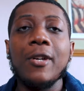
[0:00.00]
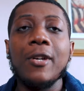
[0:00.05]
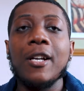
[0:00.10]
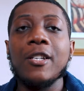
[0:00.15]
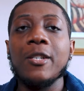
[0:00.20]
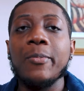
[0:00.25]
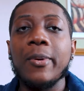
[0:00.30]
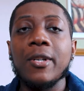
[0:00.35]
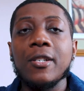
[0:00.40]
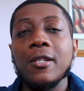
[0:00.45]
you
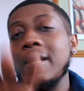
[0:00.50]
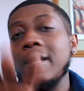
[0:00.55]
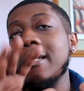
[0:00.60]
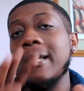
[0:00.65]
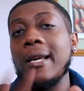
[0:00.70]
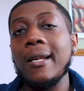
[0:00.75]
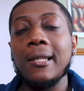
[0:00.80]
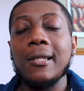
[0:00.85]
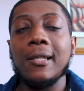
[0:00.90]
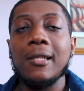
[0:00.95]
got your picture, let's
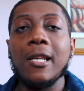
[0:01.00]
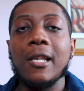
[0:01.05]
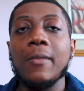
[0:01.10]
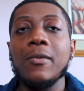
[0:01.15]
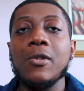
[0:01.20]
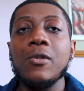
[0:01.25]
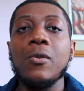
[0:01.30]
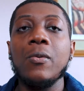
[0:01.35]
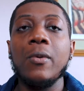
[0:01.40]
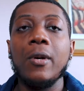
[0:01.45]
head into
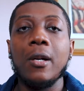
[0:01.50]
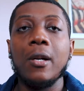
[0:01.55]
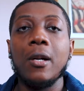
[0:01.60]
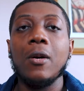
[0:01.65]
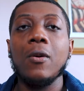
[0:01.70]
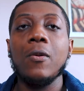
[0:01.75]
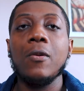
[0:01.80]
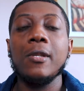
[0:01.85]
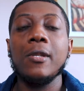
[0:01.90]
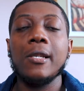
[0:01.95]
step 2. We're gonna
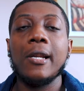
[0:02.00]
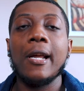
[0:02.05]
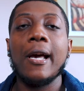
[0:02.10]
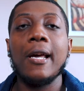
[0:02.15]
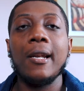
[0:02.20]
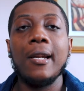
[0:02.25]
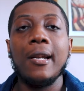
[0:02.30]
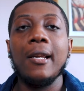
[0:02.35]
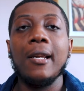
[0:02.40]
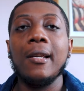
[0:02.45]
go into
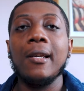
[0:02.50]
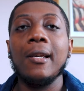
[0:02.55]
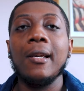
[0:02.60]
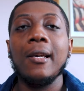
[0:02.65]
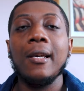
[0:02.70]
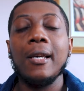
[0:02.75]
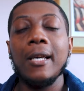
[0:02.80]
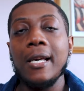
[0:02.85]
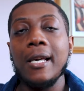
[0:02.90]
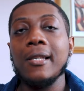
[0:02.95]
editing
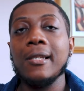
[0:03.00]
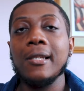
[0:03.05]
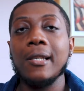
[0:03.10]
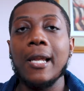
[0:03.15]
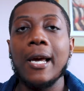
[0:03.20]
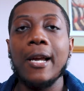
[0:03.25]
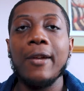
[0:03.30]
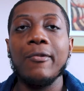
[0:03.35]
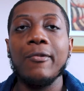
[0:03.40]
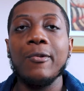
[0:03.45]
into
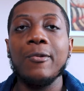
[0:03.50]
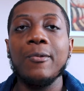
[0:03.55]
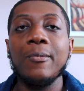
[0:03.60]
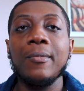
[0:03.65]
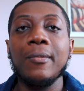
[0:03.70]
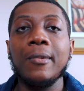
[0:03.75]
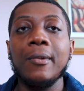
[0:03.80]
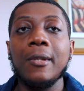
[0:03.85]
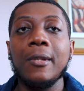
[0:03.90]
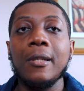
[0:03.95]

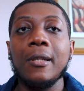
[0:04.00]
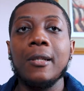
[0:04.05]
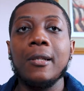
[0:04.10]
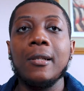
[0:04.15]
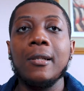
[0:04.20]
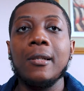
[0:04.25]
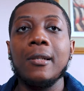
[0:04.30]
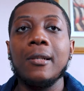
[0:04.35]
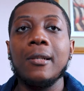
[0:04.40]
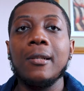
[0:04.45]
Lightroom.
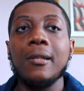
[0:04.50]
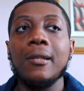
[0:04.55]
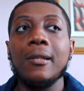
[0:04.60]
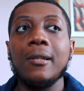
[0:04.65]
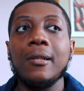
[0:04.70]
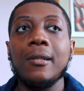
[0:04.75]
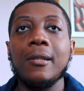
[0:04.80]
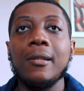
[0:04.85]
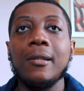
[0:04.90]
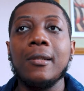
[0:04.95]

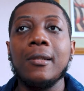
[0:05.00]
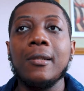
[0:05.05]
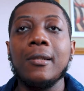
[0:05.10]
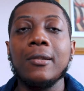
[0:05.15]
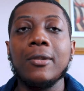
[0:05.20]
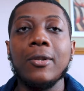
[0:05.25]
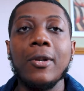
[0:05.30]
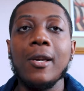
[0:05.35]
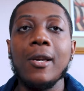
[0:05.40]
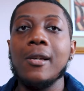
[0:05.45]

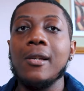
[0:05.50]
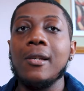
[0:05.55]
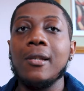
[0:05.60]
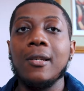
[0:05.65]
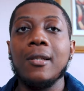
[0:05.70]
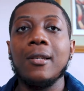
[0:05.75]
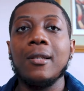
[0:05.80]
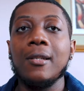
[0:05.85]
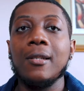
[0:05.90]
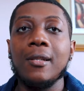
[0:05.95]
So yeah,
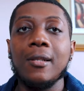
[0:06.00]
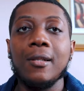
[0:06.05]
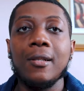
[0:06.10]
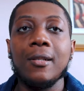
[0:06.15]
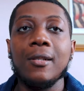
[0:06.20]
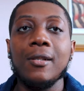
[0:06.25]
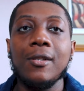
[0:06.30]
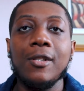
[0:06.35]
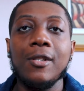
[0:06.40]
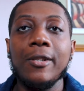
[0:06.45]

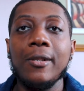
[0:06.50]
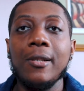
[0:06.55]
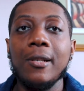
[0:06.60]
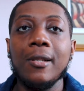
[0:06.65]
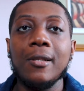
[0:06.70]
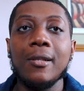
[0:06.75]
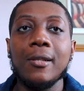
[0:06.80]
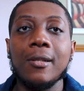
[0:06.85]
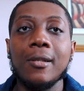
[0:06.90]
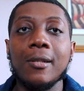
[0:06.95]

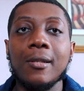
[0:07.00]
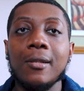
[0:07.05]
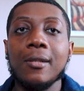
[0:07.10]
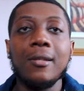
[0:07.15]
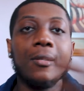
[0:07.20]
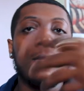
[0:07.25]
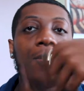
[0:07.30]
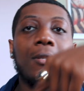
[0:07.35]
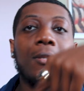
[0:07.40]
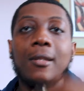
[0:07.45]
let's
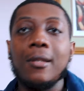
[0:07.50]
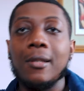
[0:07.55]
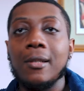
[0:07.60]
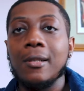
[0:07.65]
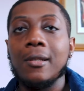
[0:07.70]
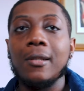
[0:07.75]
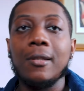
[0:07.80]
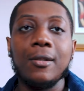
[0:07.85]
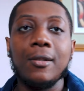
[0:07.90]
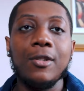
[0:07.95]

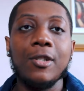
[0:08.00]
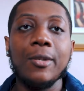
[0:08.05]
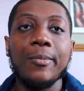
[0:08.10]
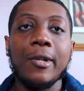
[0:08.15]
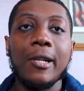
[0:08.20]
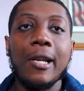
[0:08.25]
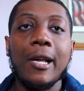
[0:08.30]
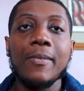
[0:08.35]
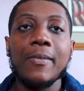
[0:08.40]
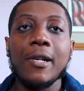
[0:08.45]
jump
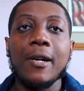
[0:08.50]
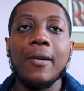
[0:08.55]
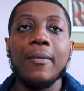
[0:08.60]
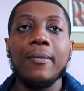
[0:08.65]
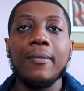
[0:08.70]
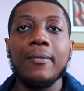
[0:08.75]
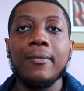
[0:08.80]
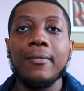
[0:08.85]
in the laptop.